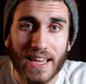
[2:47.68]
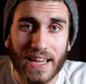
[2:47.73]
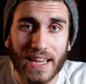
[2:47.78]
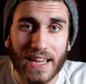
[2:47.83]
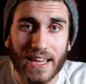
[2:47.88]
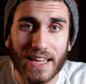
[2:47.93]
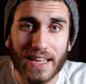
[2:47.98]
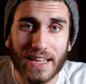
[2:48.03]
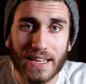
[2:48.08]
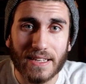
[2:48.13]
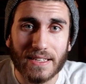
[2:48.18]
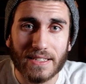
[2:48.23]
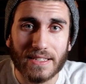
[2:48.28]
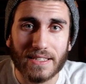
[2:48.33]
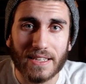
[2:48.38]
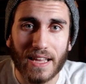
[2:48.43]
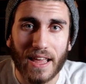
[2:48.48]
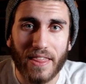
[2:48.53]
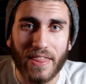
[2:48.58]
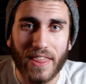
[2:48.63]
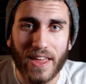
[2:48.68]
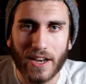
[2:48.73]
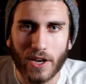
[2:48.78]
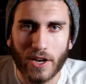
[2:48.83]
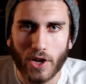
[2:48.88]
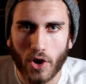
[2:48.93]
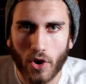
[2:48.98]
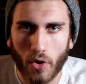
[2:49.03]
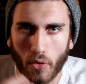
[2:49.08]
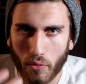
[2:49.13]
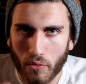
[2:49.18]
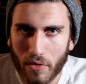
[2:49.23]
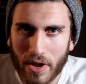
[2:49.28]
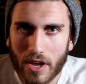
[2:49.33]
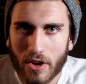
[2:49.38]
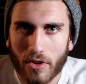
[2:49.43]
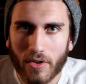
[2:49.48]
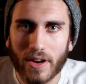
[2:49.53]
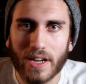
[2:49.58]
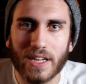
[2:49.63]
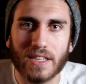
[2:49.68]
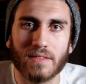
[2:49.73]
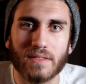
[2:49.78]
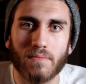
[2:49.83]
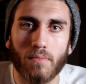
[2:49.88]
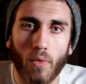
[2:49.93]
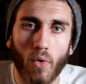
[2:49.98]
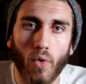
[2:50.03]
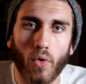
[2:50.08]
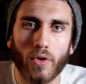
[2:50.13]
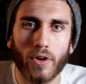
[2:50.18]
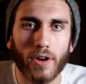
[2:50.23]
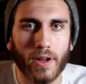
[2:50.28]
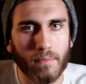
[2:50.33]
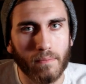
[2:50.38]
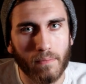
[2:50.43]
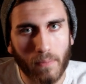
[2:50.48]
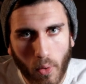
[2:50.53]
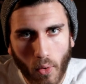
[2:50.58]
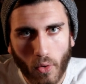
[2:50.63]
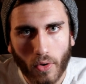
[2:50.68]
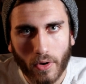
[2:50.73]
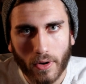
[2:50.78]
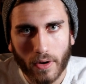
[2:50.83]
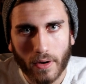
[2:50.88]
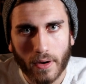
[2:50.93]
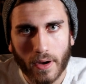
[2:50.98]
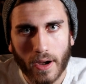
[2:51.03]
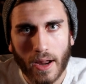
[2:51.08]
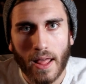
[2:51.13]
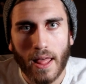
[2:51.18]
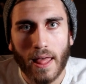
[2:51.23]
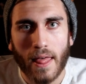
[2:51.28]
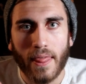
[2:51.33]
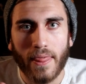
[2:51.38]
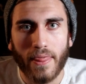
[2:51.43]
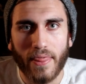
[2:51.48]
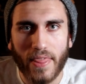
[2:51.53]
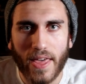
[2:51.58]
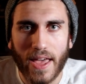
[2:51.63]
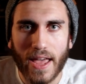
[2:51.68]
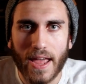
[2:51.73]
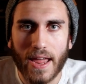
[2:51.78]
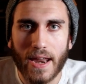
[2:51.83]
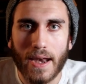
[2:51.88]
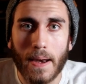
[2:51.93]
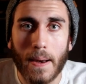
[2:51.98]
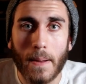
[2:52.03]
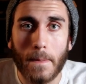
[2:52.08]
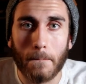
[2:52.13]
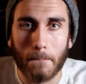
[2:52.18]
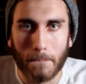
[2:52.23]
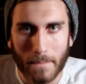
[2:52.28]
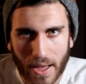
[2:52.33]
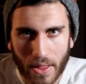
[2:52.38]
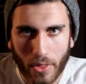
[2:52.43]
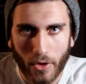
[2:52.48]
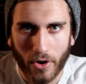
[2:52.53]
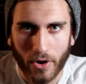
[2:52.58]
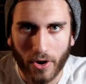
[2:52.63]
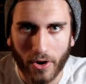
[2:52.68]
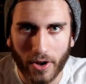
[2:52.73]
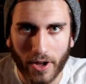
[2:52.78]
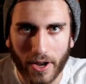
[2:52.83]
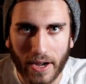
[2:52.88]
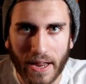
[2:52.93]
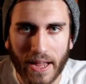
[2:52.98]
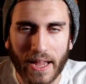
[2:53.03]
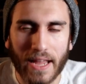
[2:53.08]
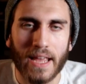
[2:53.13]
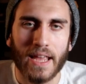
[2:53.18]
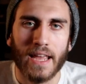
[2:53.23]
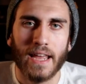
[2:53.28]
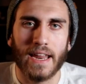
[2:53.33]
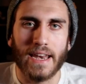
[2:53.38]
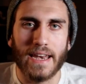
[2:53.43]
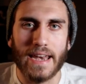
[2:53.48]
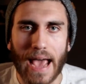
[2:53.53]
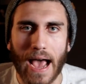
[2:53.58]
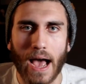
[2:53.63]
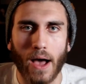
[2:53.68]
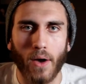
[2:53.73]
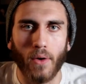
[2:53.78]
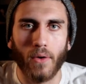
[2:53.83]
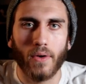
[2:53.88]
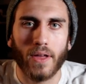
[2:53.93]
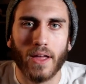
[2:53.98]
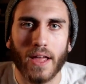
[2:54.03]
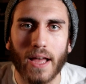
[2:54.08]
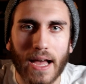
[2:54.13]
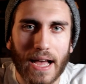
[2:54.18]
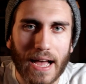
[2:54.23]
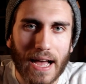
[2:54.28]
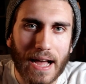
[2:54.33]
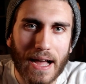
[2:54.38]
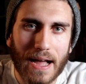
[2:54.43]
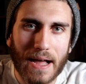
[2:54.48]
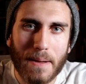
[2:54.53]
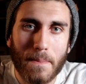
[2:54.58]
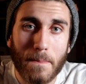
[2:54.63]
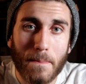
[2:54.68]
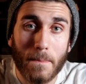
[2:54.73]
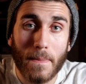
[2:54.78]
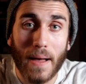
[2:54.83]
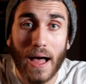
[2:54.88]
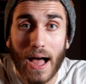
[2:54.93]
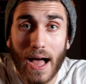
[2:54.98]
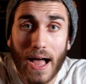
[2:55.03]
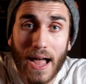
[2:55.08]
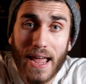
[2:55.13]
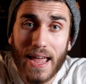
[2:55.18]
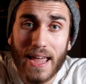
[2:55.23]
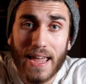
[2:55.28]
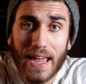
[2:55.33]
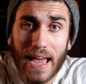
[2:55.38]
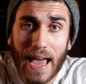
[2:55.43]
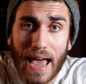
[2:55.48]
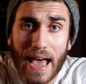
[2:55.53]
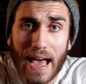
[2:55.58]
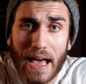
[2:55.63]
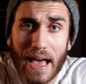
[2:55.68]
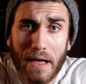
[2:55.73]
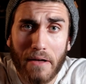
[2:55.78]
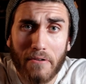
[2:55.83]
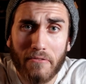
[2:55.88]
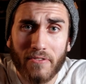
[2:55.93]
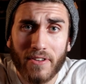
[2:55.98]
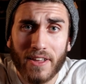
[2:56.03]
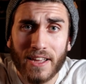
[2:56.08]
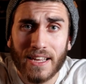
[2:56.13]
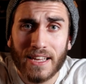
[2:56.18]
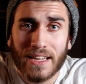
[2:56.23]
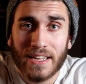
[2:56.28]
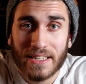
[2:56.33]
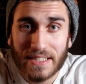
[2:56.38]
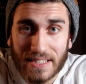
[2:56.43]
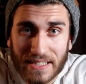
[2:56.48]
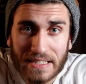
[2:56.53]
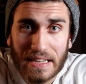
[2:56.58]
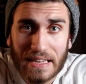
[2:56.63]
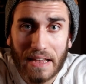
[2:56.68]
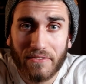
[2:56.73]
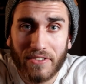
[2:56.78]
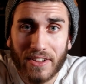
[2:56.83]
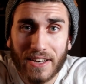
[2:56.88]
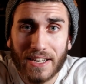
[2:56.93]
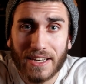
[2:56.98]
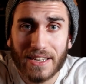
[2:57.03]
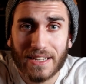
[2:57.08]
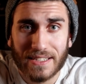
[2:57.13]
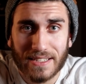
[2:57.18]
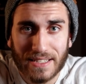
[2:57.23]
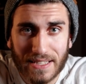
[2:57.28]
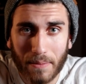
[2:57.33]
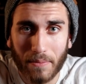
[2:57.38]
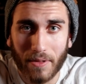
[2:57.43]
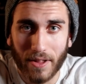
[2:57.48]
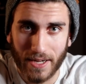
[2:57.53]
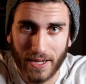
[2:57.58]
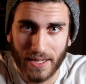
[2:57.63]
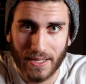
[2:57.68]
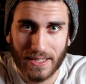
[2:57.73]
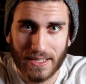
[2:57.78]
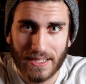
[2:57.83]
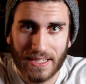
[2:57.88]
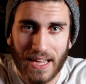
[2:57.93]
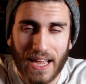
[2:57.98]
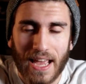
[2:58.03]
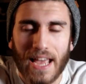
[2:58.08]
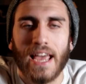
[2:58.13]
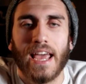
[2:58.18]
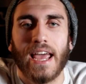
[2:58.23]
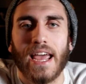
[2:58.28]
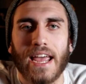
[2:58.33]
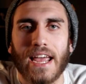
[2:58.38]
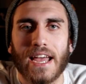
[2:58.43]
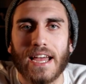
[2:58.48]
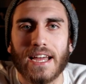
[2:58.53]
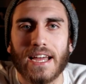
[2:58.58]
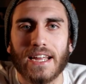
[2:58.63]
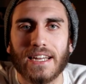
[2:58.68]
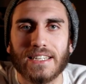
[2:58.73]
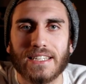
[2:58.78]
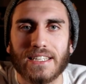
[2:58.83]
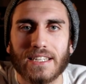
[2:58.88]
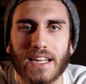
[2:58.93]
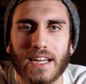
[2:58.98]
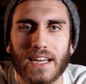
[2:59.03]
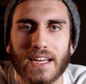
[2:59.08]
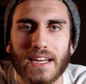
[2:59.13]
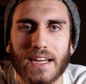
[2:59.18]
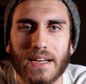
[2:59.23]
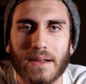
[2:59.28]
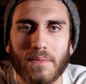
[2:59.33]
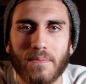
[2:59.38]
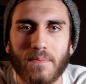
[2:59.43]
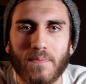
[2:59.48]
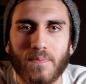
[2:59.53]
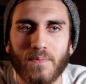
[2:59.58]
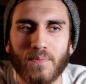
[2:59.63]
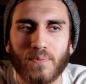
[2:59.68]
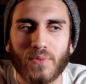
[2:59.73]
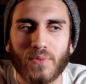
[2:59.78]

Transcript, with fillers: is that career is more important than motherhood. Now, um, I have seven siblings, and um,